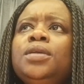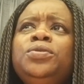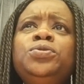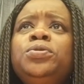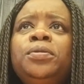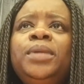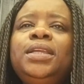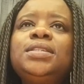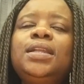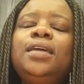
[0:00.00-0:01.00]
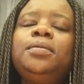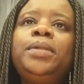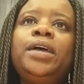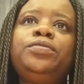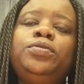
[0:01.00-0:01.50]
Google Meet and other
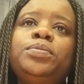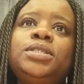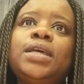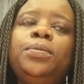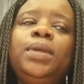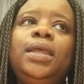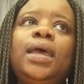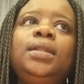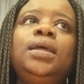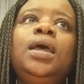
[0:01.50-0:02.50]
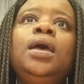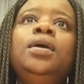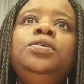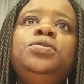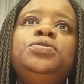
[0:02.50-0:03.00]
platforms that we can
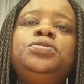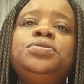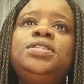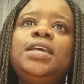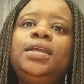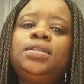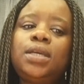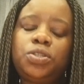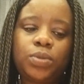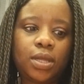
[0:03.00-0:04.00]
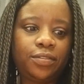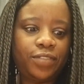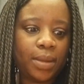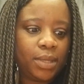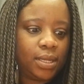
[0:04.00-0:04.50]
use to stay in touch with our
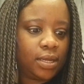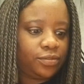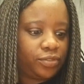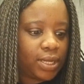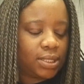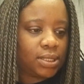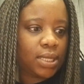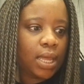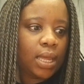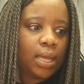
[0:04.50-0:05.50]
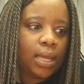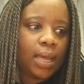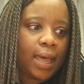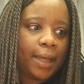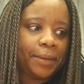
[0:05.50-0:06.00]
family and friends.
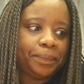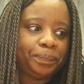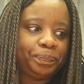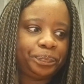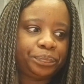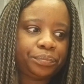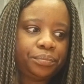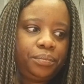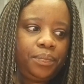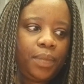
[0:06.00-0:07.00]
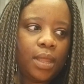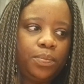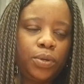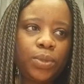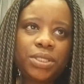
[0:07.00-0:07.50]

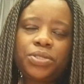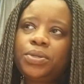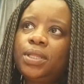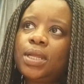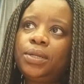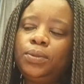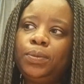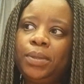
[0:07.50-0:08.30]
But once you're in that new